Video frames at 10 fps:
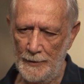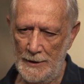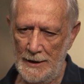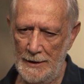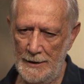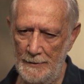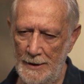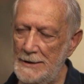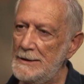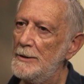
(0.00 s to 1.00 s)
they
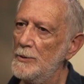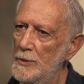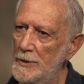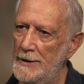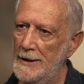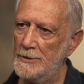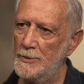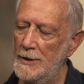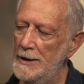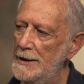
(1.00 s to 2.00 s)
made a rule that
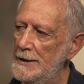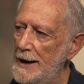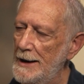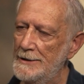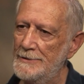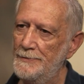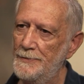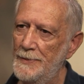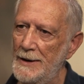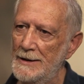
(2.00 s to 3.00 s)
we can't
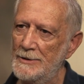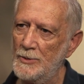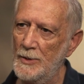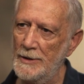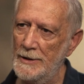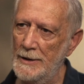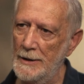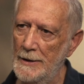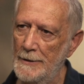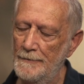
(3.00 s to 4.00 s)
paint with
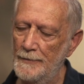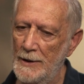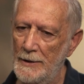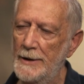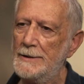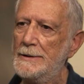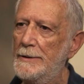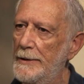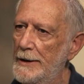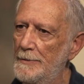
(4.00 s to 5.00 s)
red,
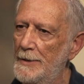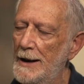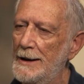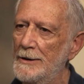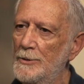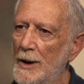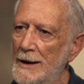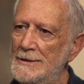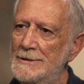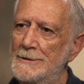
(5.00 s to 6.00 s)
green, black, and
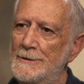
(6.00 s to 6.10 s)
white.